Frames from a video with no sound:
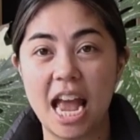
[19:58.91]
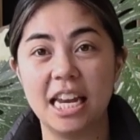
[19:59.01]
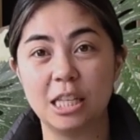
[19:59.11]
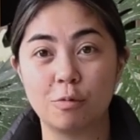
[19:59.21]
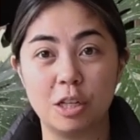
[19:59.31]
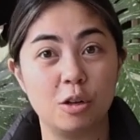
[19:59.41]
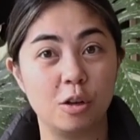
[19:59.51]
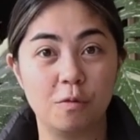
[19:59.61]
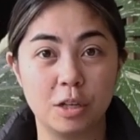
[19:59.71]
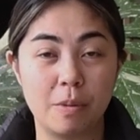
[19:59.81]
and it's really
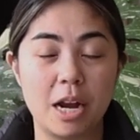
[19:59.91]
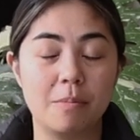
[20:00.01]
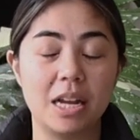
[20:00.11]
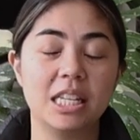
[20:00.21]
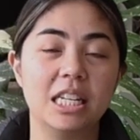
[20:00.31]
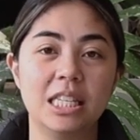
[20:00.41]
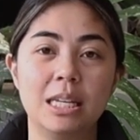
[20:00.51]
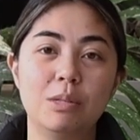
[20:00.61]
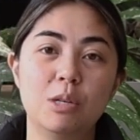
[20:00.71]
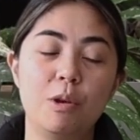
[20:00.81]
good for spider mites and it
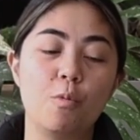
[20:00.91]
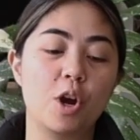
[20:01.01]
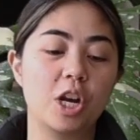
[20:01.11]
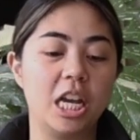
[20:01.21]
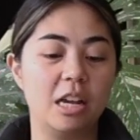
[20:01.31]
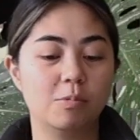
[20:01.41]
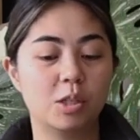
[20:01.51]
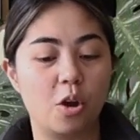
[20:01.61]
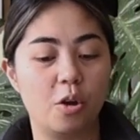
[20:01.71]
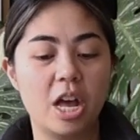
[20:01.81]
seems to be working.
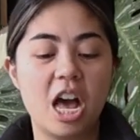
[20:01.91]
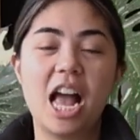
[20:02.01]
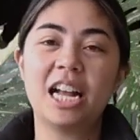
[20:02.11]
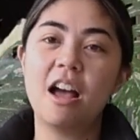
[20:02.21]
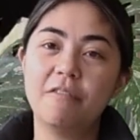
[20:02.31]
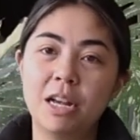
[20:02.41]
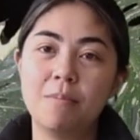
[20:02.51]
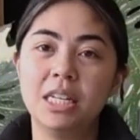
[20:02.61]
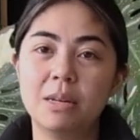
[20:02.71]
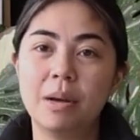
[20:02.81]
So I can't
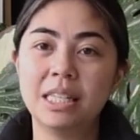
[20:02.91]
recommend it